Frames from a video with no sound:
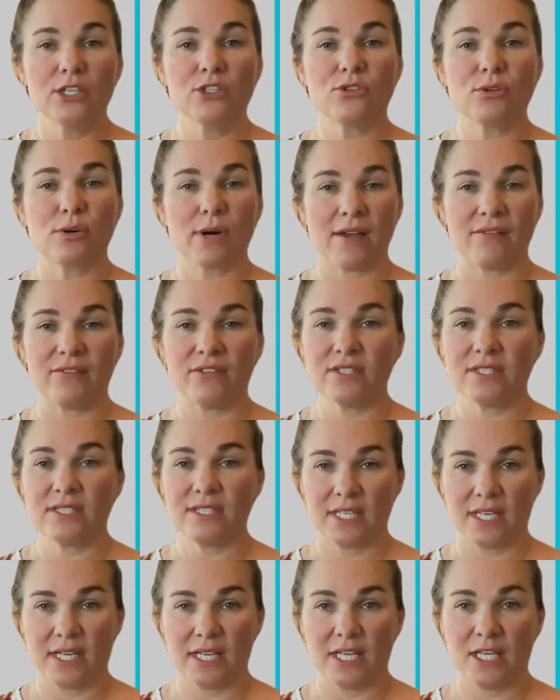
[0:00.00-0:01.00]
Traverse
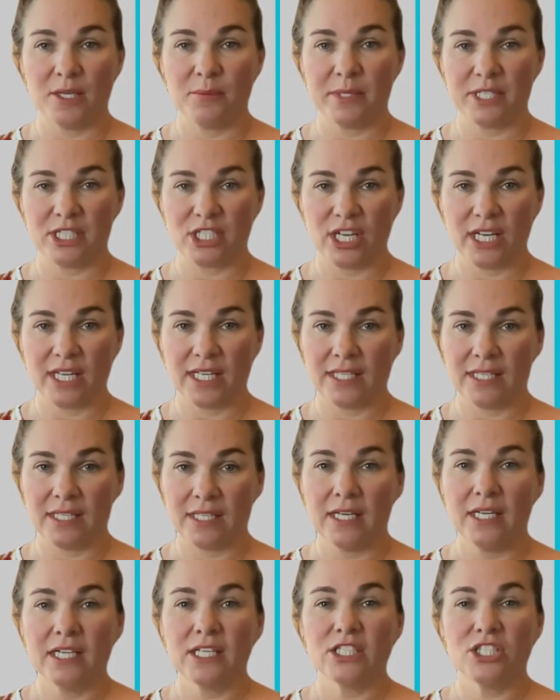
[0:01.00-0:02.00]
City in Michigan
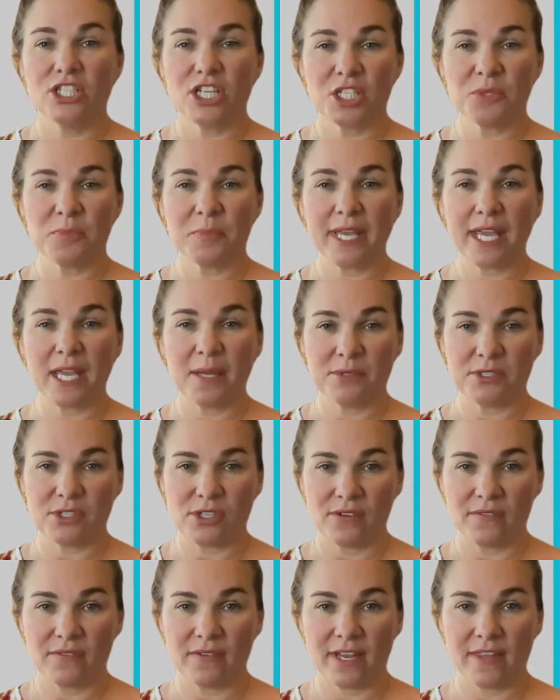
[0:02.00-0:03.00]
just became
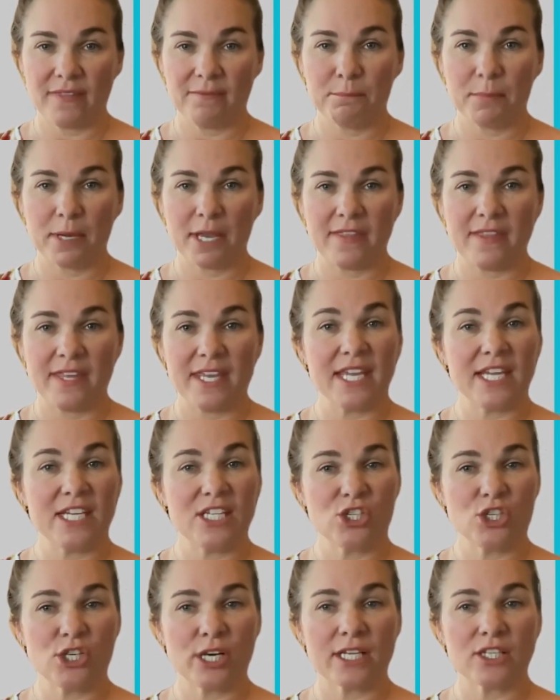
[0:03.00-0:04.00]
certified by the
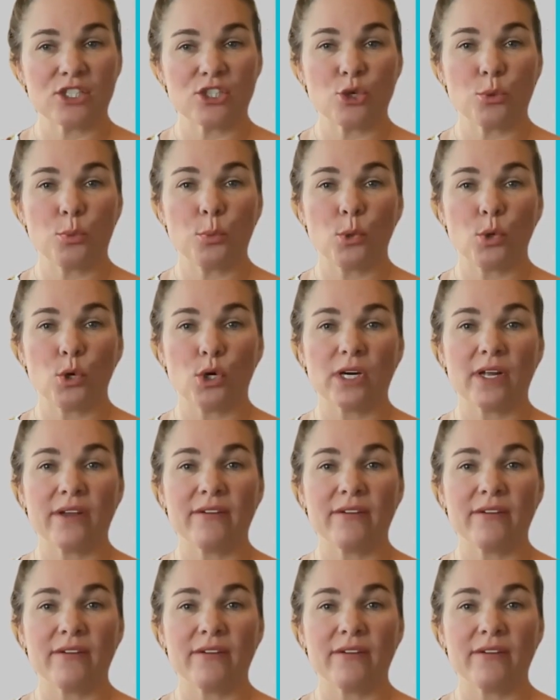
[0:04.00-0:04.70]
International Board